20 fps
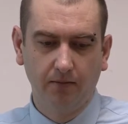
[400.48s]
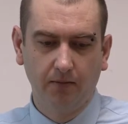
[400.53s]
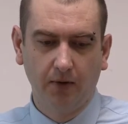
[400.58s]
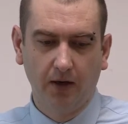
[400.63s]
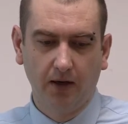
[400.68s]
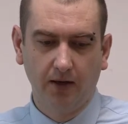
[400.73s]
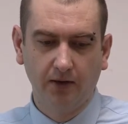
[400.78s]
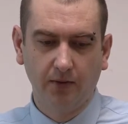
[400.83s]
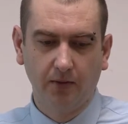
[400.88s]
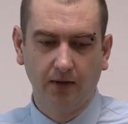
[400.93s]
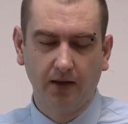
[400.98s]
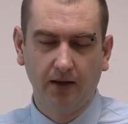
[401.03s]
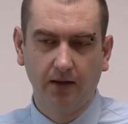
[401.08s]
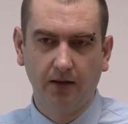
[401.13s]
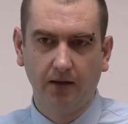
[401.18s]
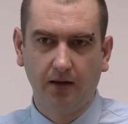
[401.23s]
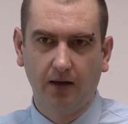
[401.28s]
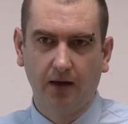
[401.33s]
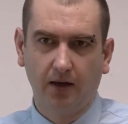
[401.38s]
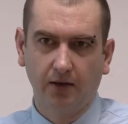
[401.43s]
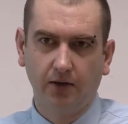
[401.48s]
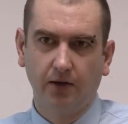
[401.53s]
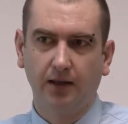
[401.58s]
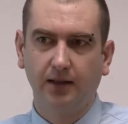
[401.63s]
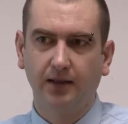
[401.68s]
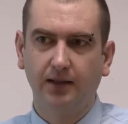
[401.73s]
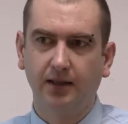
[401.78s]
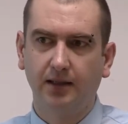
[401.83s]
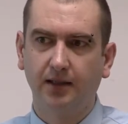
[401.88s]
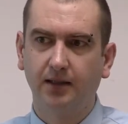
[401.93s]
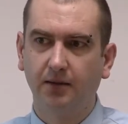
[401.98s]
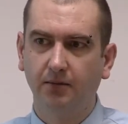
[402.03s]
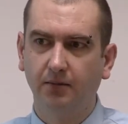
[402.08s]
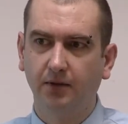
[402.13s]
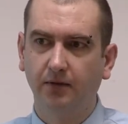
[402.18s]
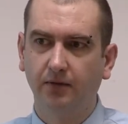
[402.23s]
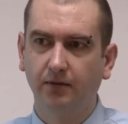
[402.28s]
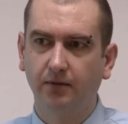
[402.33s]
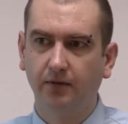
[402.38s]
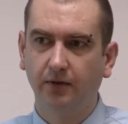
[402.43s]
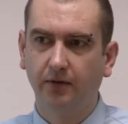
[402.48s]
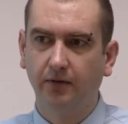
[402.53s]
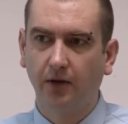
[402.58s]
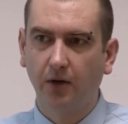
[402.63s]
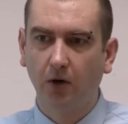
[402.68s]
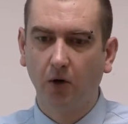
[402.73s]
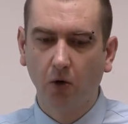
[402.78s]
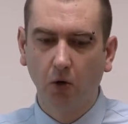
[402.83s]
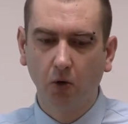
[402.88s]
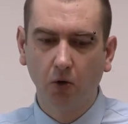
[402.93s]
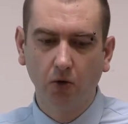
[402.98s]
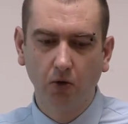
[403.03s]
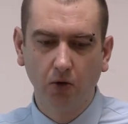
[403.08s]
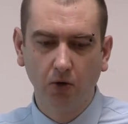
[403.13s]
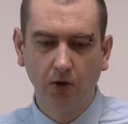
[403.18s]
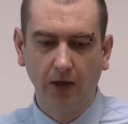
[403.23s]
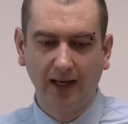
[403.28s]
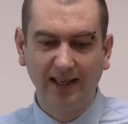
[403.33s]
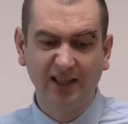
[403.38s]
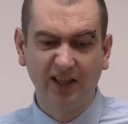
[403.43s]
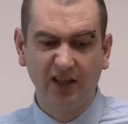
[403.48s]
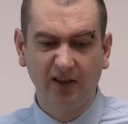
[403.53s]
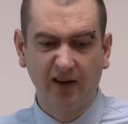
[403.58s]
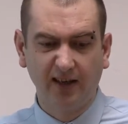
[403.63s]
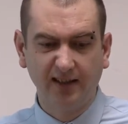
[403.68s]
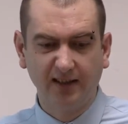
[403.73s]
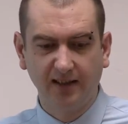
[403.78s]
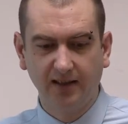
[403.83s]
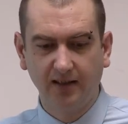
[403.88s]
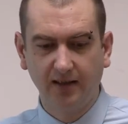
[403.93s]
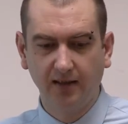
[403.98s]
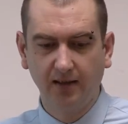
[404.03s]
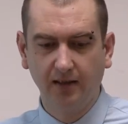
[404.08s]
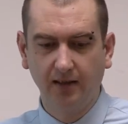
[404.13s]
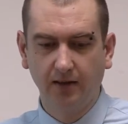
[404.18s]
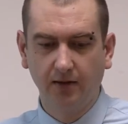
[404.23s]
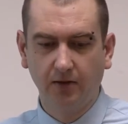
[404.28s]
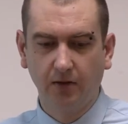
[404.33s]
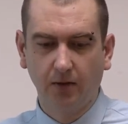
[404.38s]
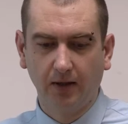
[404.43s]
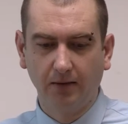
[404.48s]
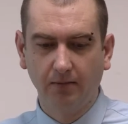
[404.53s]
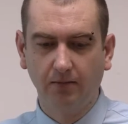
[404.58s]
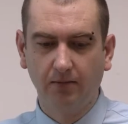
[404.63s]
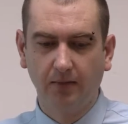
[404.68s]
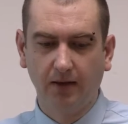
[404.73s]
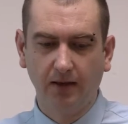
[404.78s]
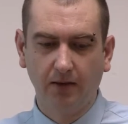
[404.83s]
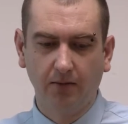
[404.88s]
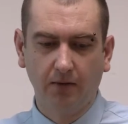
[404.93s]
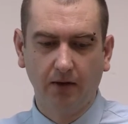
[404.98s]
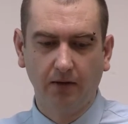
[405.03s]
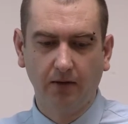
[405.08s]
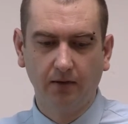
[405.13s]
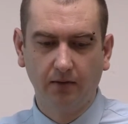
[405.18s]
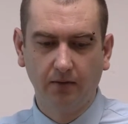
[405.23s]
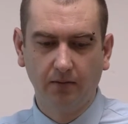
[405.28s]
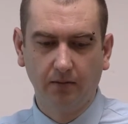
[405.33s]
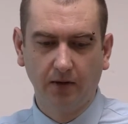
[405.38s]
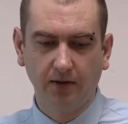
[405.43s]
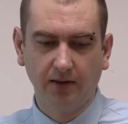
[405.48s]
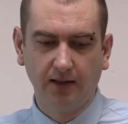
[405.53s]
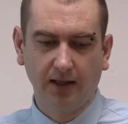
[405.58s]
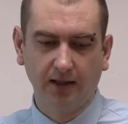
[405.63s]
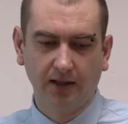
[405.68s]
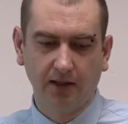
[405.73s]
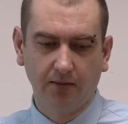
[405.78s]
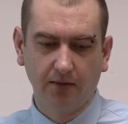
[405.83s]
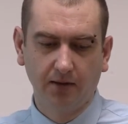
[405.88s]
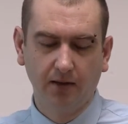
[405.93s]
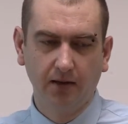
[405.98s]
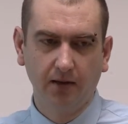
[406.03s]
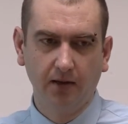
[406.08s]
Whereas with a hydraulic system, you've got it all integrated. It's all in the one setup.